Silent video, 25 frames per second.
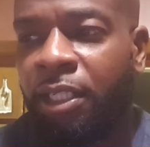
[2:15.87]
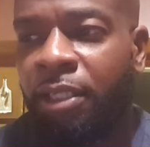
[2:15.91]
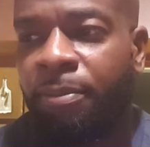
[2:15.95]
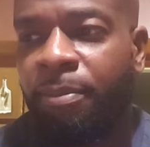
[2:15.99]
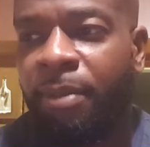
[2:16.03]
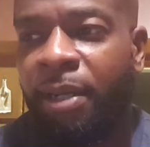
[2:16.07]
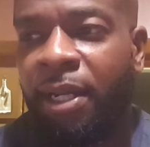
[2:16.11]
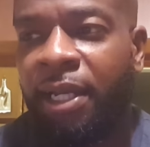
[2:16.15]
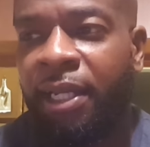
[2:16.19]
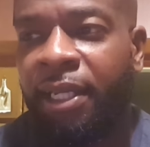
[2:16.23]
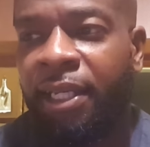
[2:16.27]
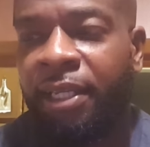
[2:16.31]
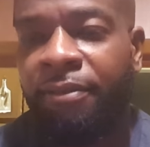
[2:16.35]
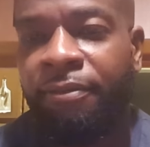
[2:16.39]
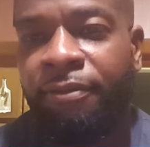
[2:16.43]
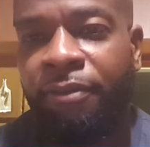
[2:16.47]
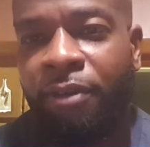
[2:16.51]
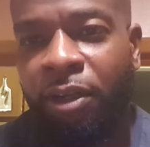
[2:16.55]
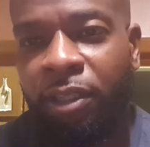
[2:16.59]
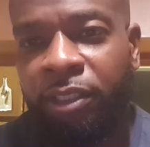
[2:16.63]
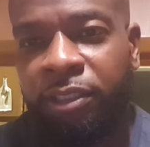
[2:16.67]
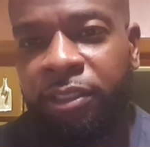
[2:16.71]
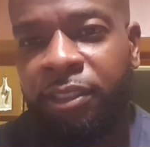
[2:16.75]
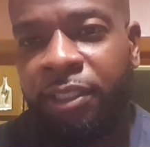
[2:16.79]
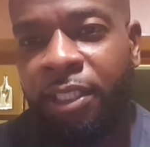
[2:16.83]
by a
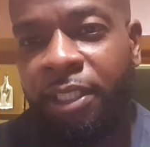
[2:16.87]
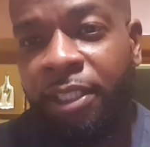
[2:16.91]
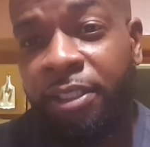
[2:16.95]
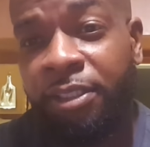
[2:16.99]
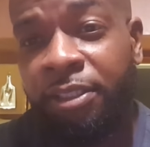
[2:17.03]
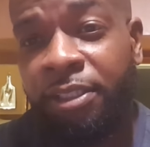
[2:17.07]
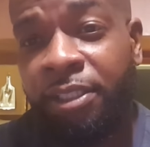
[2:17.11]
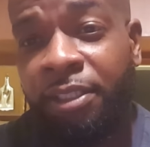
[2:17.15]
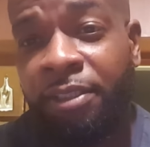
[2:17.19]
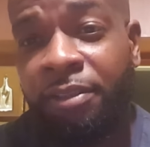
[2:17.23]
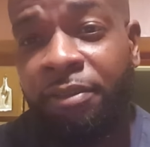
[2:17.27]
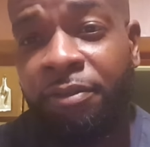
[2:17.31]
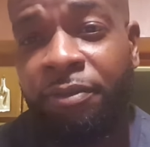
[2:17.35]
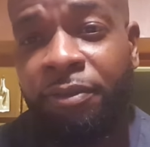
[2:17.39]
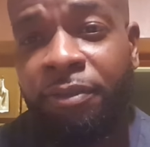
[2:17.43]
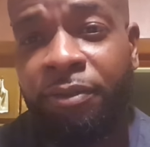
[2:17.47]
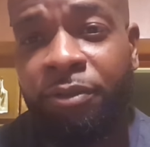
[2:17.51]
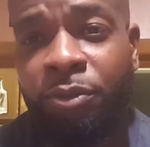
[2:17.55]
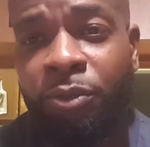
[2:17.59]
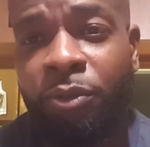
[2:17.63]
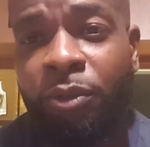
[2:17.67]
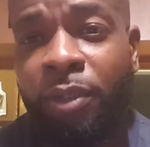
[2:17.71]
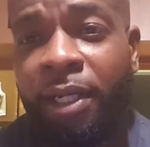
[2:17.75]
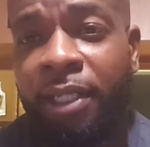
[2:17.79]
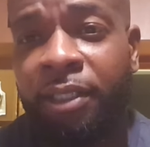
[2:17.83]
false narrative
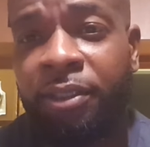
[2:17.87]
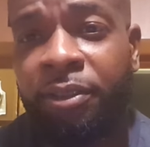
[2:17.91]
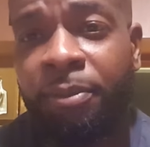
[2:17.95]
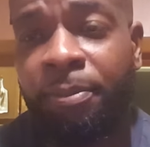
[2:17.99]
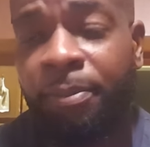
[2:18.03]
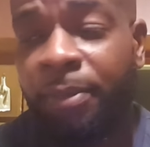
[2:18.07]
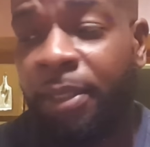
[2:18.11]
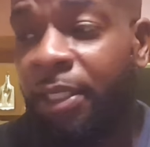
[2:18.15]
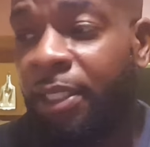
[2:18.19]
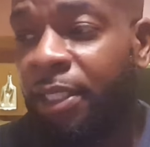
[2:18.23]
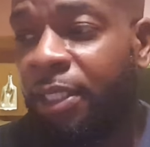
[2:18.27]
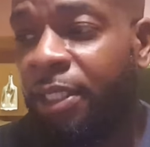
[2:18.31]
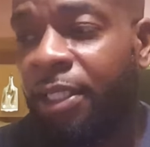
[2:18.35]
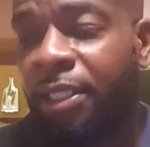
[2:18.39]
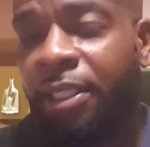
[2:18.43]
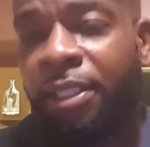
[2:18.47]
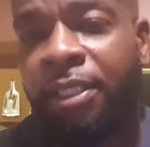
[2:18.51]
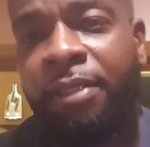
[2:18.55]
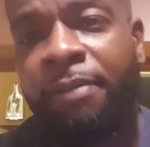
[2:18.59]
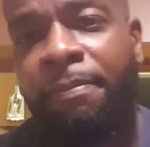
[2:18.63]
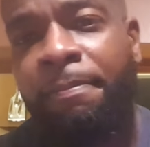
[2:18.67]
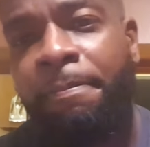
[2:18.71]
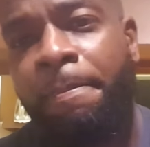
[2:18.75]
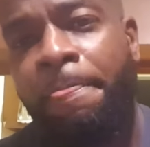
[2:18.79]
throughout the media.